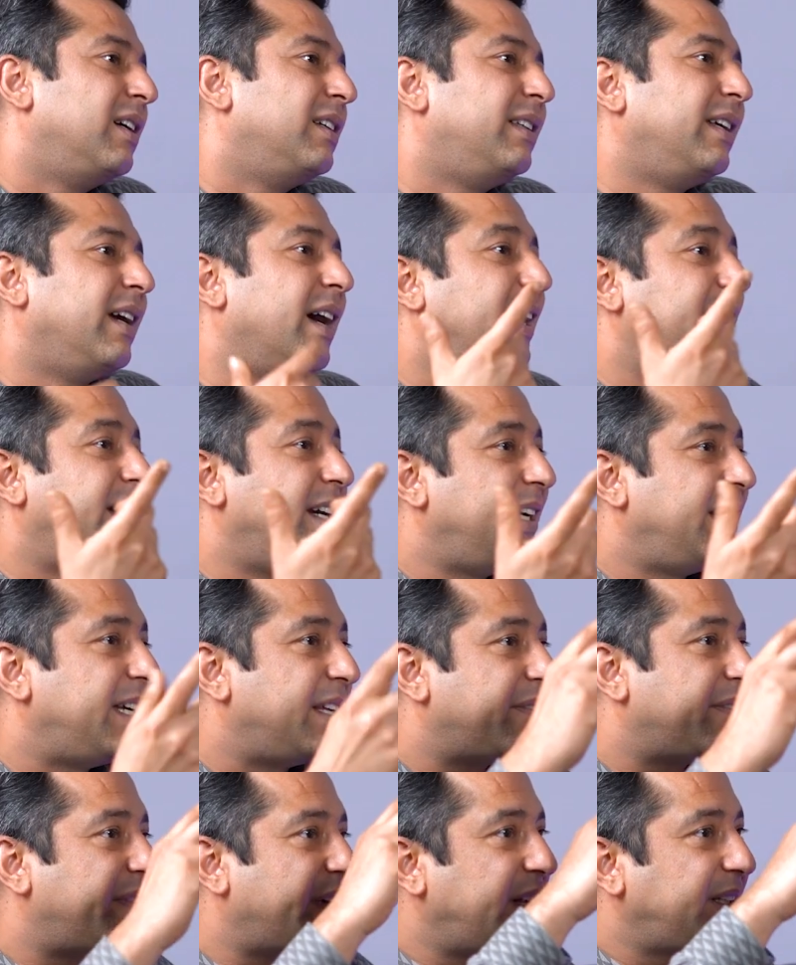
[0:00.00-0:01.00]
They
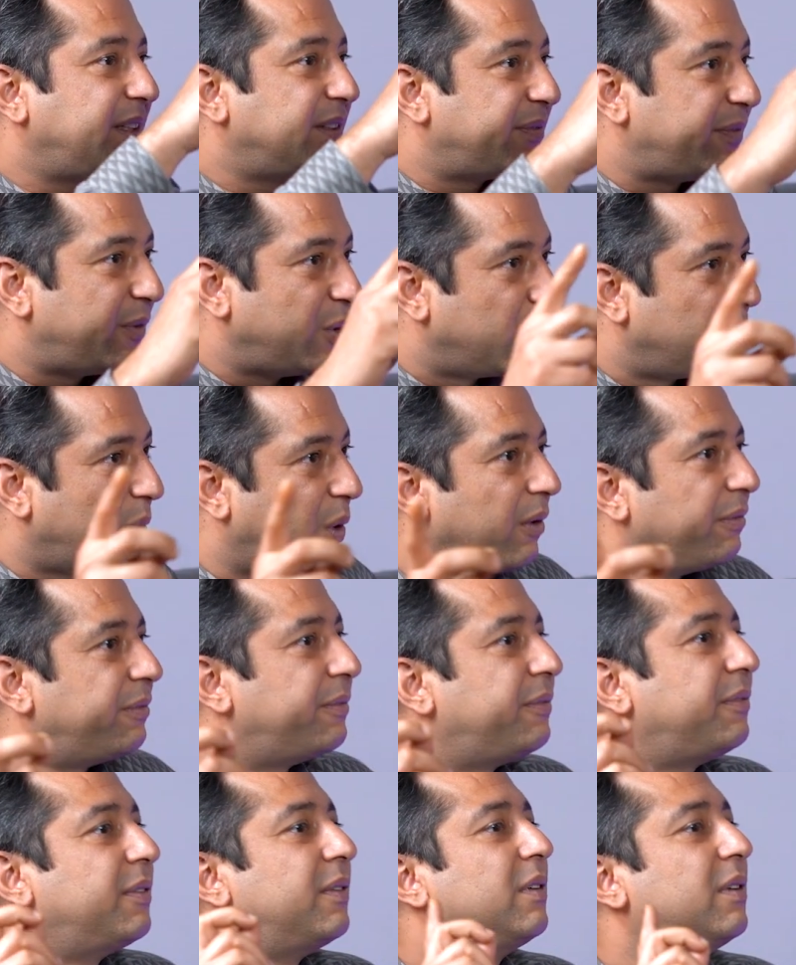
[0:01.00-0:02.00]
identify the flow
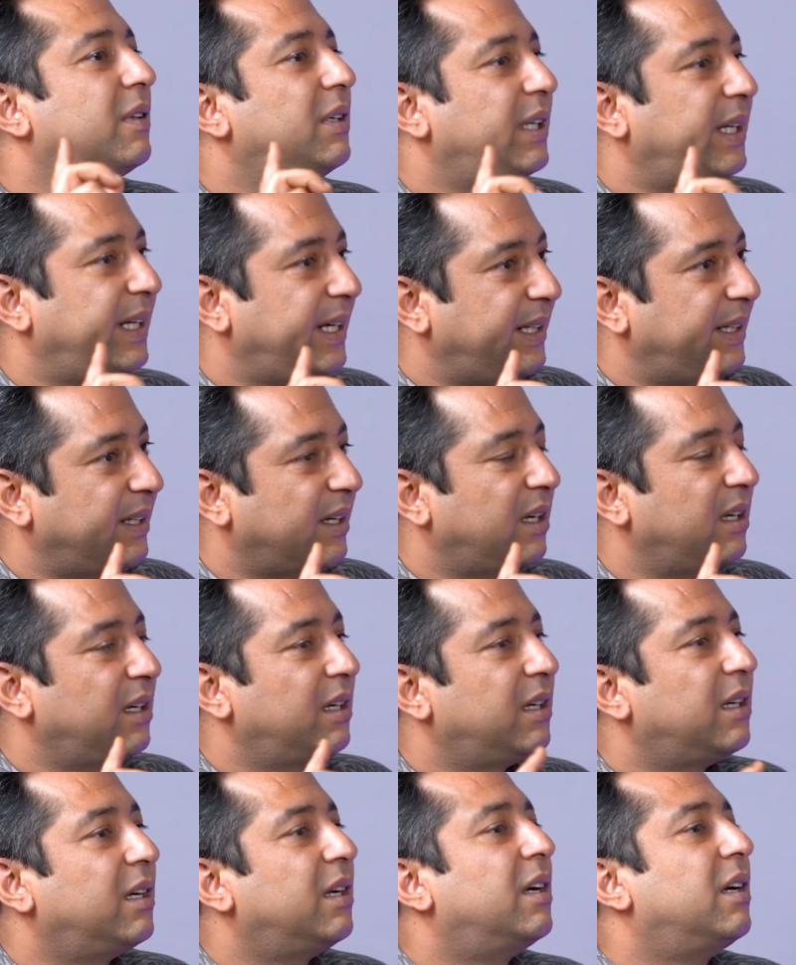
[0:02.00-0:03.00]
of data.
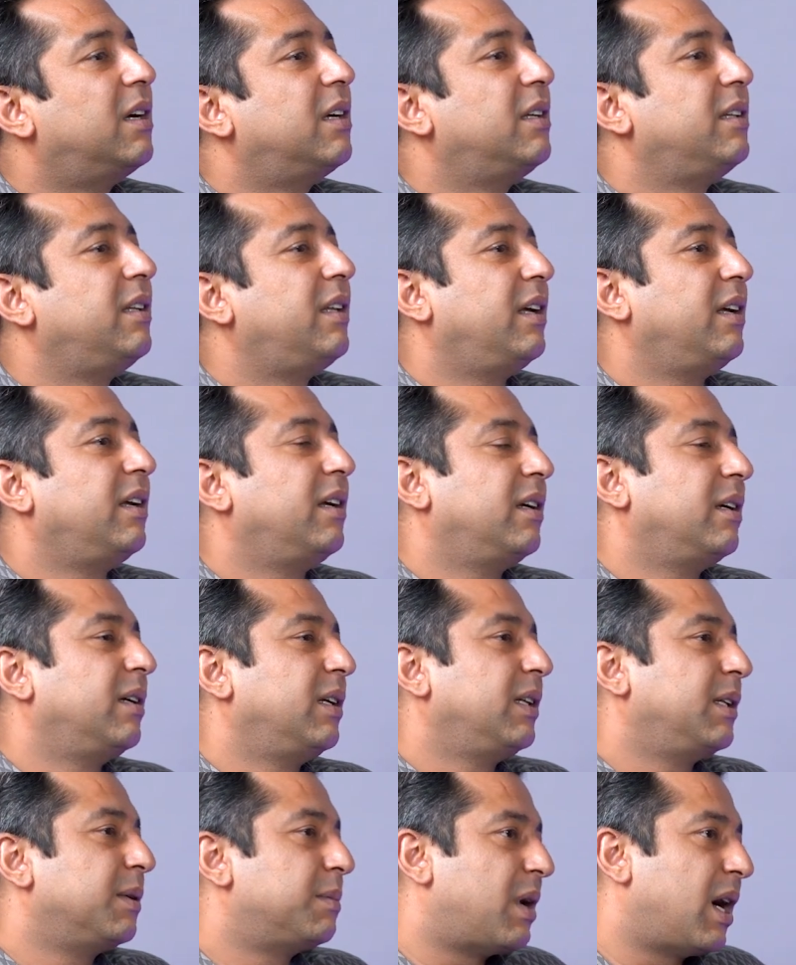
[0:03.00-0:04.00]

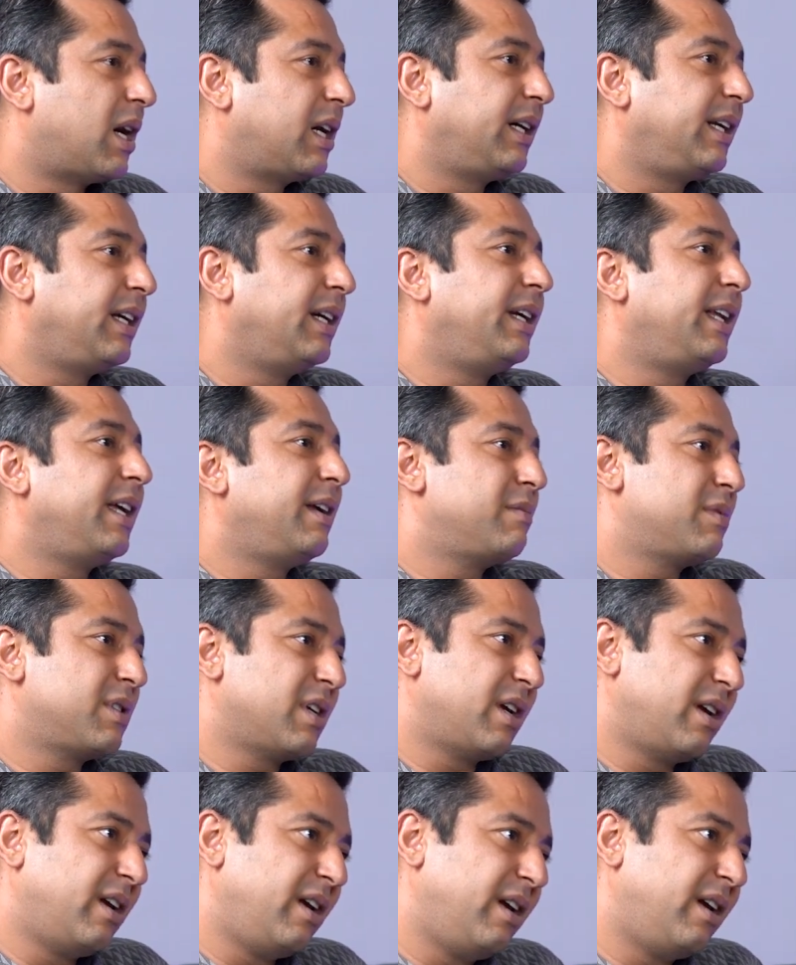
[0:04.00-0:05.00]
The marketing teams
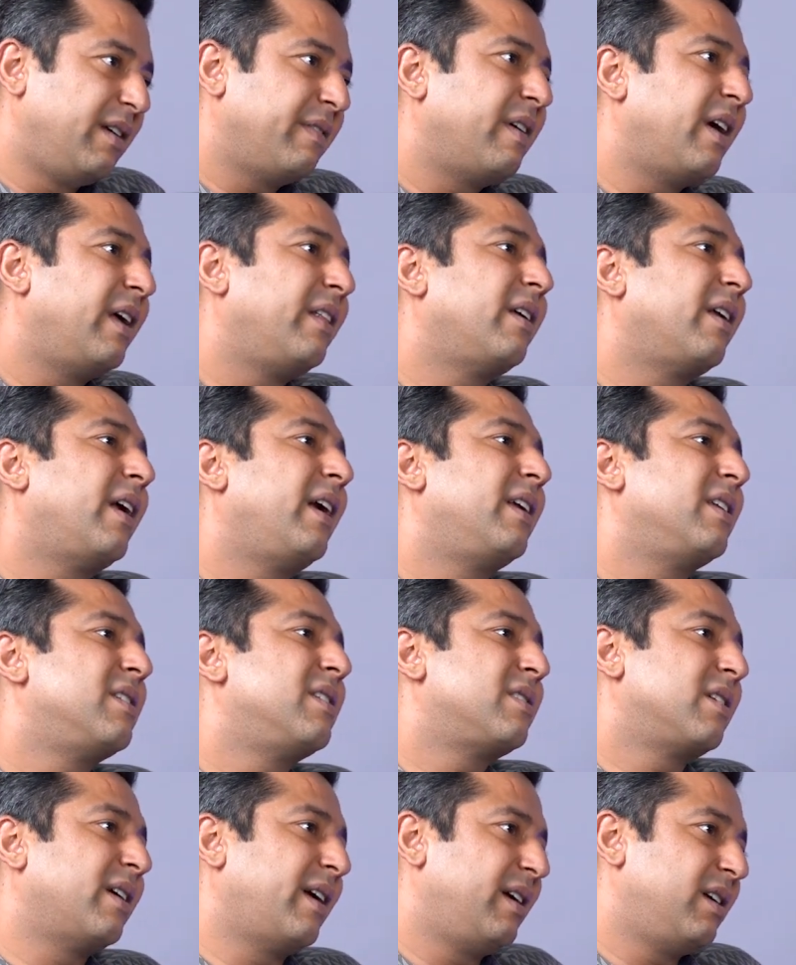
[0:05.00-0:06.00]
identify the right
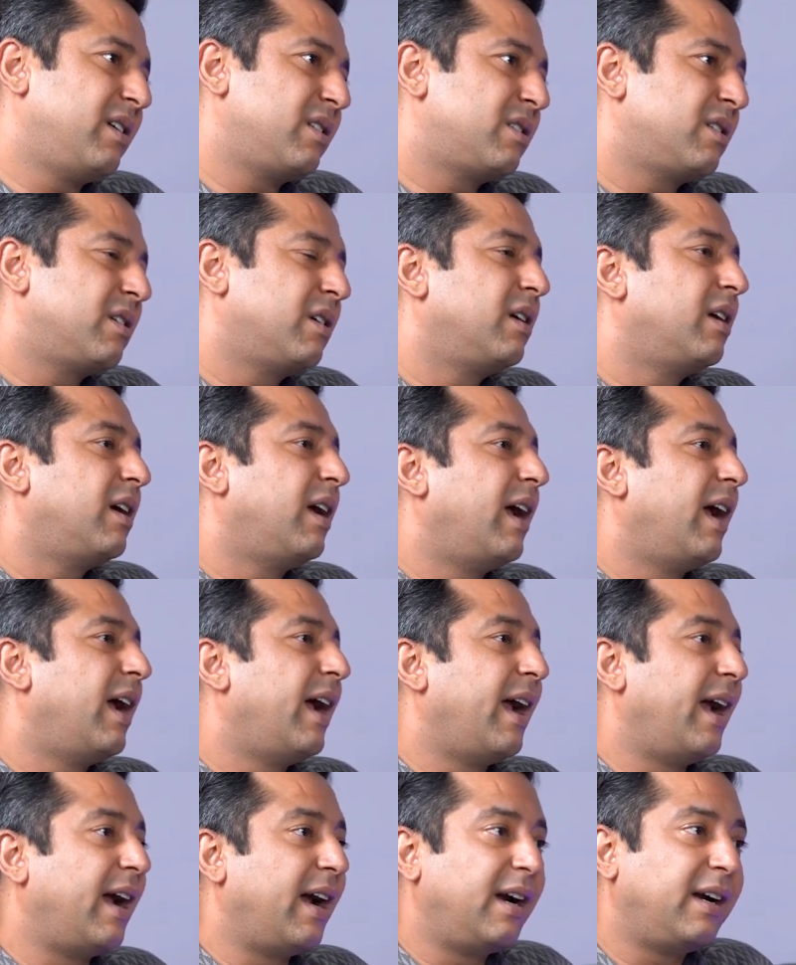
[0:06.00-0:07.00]
insights
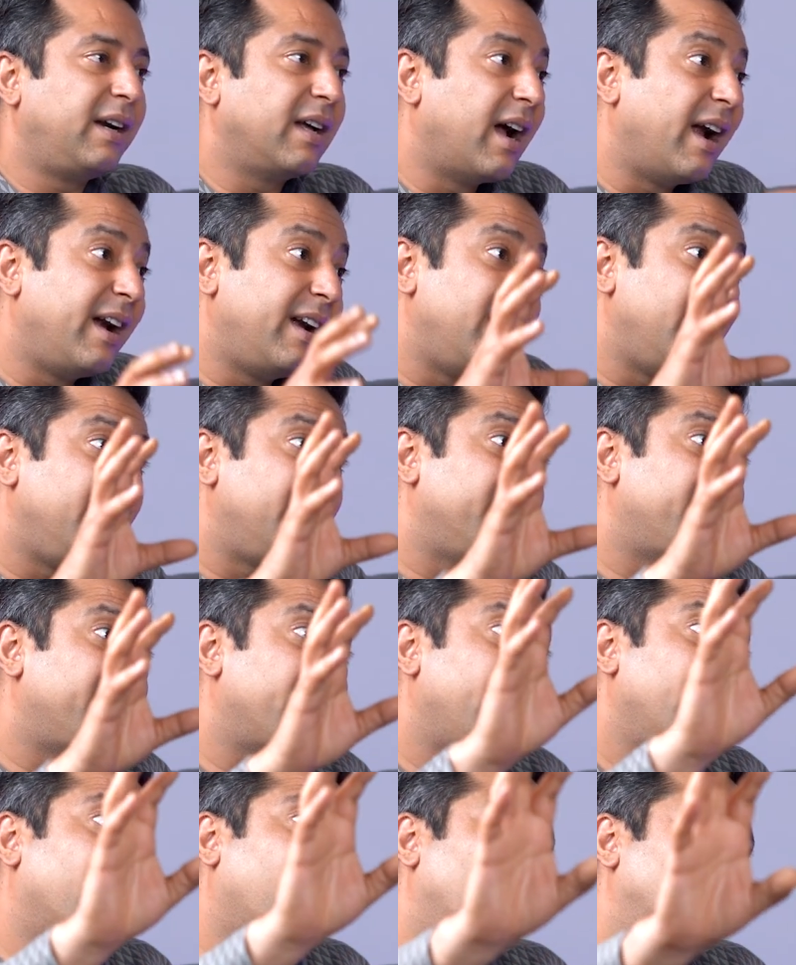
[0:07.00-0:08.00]
and
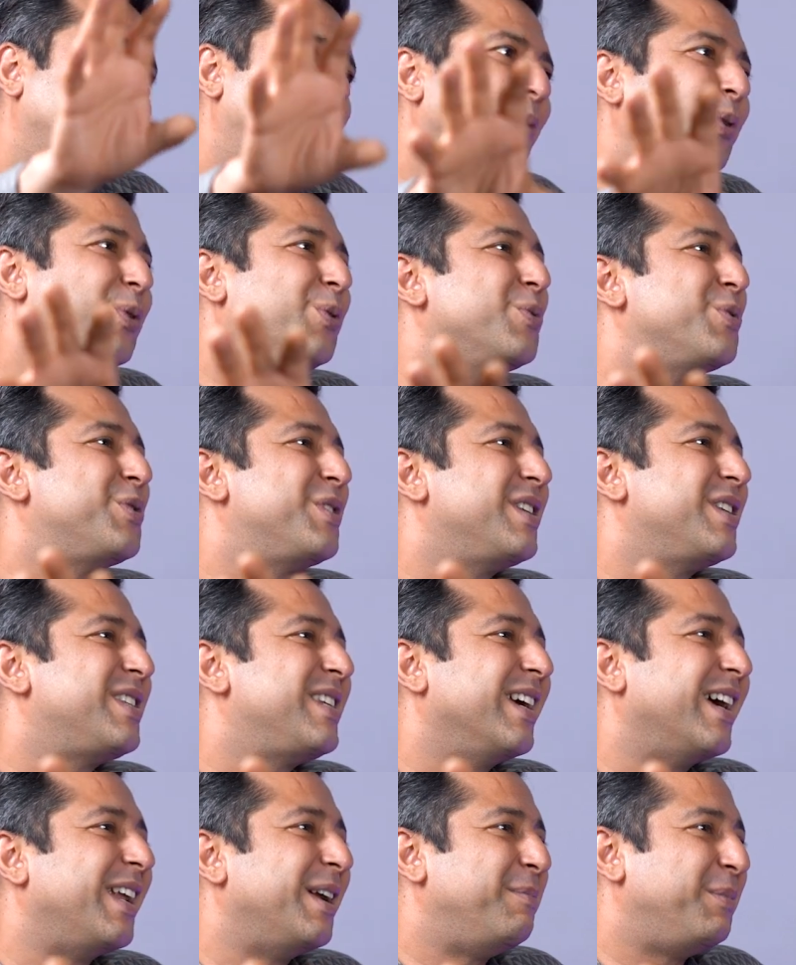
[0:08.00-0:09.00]
identify how to use the
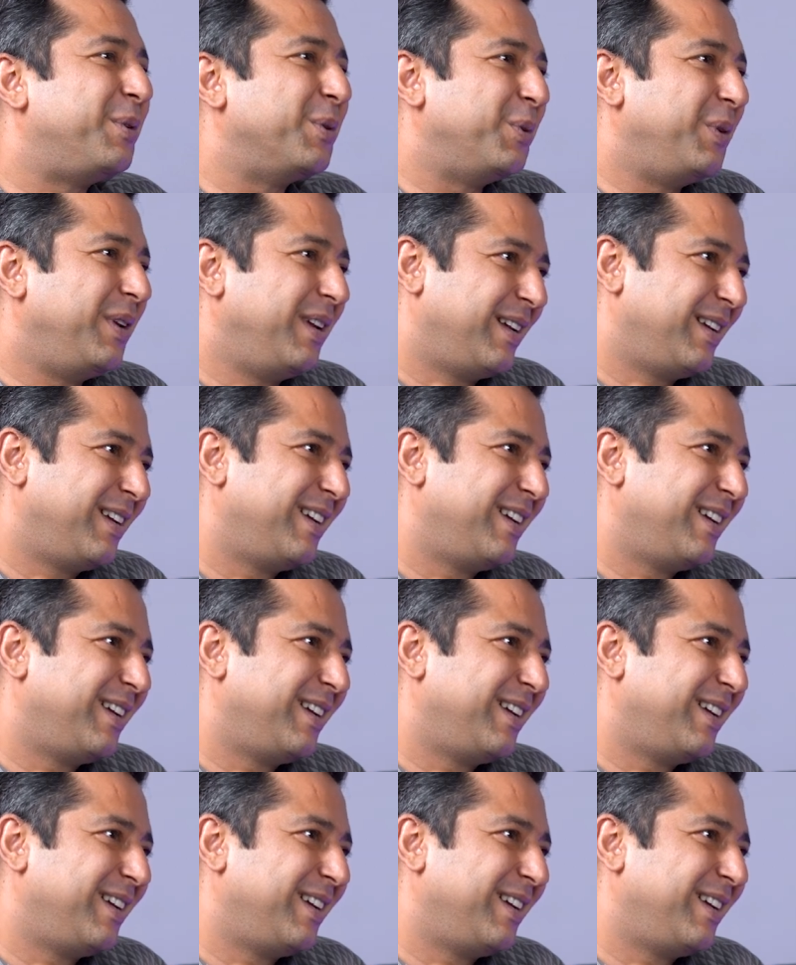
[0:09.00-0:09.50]
CRM tool,